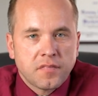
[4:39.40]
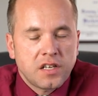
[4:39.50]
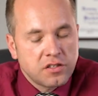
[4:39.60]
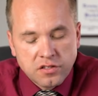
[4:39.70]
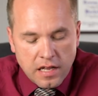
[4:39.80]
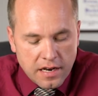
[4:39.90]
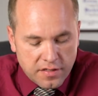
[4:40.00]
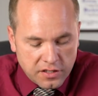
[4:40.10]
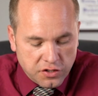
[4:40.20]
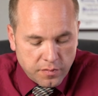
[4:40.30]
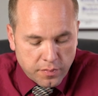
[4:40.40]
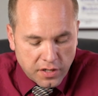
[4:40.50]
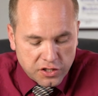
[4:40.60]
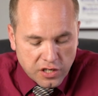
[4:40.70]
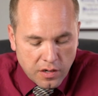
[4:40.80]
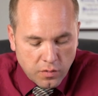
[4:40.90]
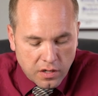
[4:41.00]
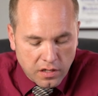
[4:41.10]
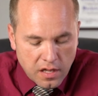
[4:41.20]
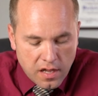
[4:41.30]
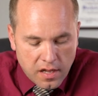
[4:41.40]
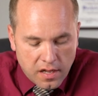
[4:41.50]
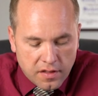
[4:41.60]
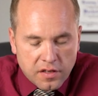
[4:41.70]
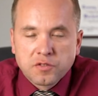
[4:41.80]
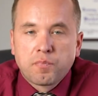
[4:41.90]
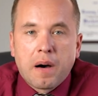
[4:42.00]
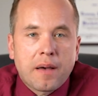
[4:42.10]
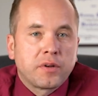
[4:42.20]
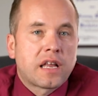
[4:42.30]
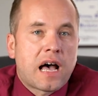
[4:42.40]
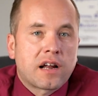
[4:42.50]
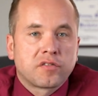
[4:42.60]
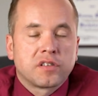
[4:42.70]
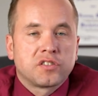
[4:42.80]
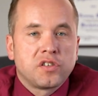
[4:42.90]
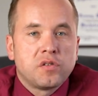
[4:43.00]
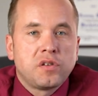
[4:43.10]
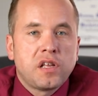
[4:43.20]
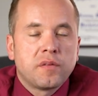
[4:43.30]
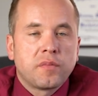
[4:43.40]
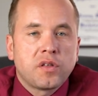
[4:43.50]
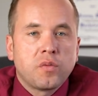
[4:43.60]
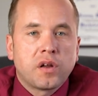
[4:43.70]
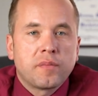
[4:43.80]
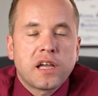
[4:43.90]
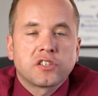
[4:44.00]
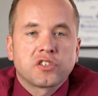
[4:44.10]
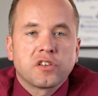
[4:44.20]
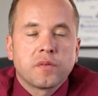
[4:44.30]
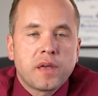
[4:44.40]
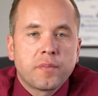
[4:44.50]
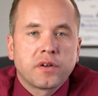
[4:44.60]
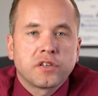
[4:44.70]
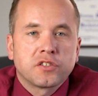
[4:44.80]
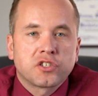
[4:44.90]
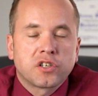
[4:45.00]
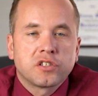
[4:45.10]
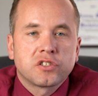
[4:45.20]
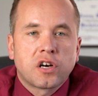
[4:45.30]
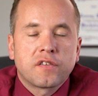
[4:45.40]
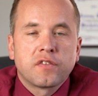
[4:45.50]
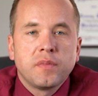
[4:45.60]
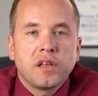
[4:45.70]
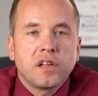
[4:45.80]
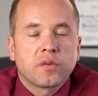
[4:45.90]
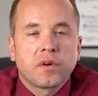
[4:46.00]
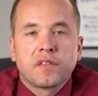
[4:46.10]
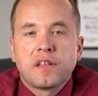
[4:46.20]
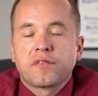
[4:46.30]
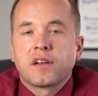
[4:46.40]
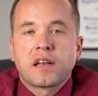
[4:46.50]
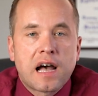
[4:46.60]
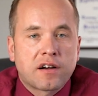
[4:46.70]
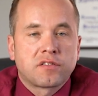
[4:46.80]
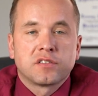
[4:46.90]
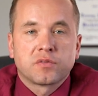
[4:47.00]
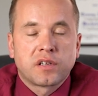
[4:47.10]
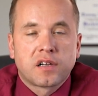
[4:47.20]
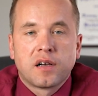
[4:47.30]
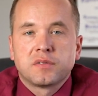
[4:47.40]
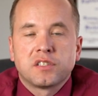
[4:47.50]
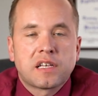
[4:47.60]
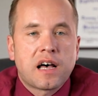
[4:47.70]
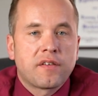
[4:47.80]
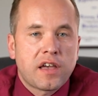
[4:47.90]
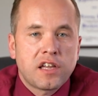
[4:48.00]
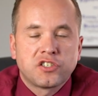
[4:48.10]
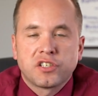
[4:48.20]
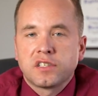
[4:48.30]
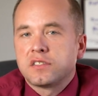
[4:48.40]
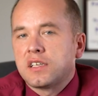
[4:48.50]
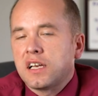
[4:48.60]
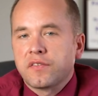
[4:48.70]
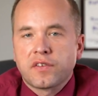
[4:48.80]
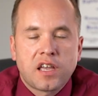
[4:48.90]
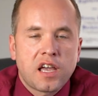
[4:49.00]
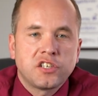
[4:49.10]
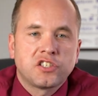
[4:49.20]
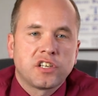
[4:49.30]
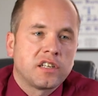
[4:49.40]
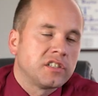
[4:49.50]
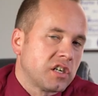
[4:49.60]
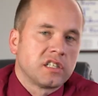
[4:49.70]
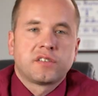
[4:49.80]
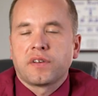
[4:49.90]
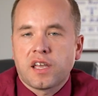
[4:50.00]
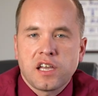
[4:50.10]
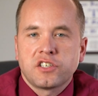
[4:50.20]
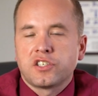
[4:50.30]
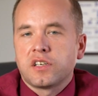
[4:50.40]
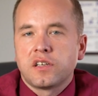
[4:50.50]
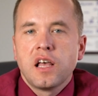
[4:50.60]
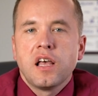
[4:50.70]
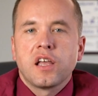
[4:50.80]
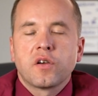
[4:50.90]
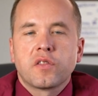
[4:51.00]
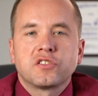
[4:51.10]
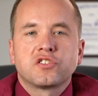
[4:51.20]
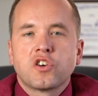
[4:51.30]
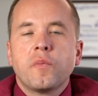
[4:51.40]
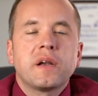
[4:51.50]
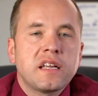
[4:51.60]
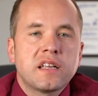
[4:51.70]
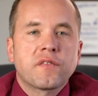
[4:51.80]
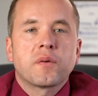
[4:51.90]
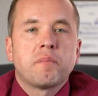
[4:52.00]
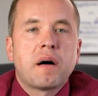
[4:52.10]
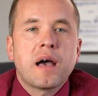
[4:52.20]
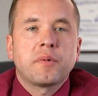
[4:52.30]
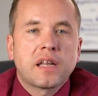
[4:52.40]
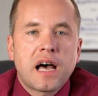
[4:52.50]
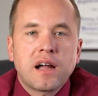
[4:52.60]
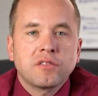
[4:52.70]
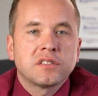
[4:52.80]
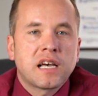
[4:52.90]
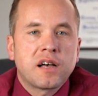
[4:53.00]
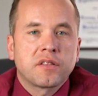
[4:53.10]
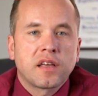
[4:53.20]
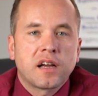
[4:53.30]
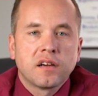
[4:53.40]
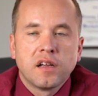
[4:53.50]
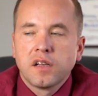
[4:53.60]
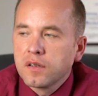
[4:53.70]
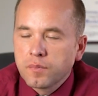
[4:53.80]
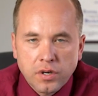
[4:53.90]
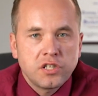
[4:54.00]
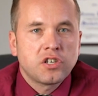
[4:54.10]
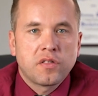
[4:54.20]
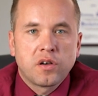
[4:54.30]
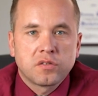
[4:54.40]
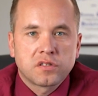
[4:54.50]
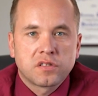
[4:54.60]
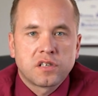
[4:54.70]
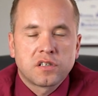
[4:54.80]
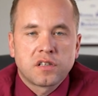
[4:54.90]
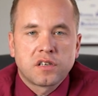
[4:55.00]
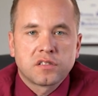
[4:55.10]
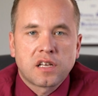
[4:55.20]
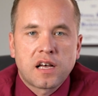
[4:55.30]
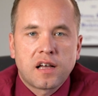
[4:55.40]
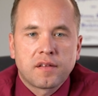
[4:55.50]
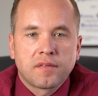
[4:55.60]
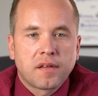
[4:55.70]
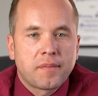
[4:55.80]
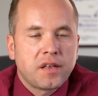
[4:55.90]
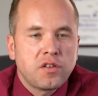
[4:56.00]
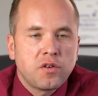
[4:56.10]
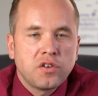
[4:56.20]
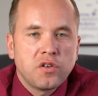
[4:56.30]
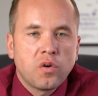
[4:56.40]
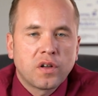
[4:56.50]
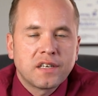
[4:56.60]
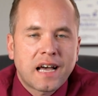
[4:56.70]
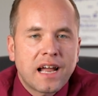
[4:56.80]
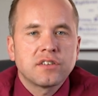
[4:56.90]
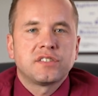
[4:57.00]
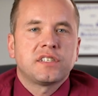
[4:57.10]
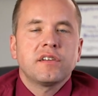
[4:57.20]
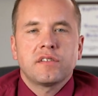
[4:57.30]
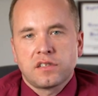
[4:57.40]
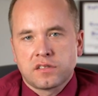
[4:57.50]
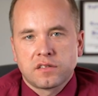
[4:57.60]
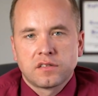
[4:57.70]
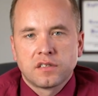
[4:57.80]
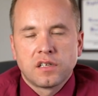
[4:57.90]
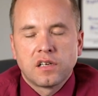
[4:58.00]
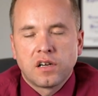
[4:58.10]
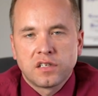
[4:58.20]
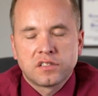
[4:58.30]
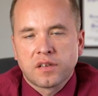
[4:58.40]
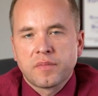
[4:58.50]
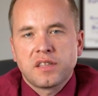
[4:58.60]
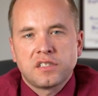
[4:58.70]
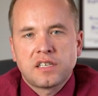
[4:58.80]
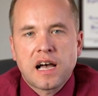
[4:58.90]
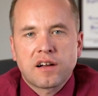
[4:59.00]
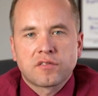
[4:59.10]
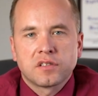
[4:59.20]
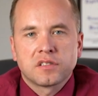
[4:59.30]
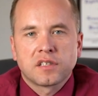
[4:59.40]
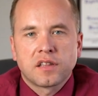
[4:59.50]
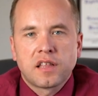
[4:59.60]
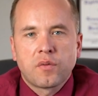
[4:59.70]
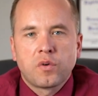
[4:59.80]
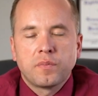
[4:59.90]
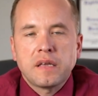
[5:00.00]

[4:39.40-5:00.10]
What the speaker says: Because there's a lot of things you could preach on. Well, there's Bible doctrines. You want to make sure the people in your church are familiar with different doctrines when it comes to salvation and sanctification and justification. And, you know, there's so many different Bible doctrines out there. Preach on those. There's a lot. I mean, you can do entire series on some of these doctrines that will